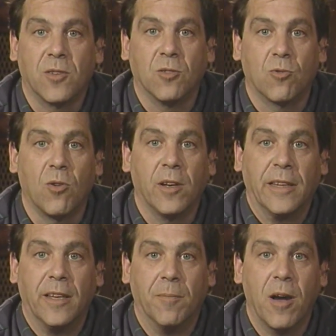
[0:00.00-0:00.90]

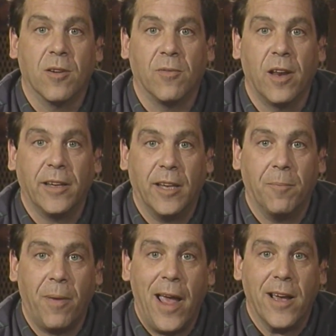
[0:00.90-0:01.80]
controlling the amount of light they
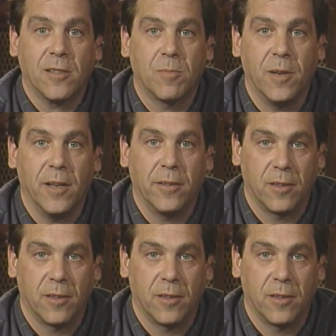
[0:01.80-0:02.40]
pass by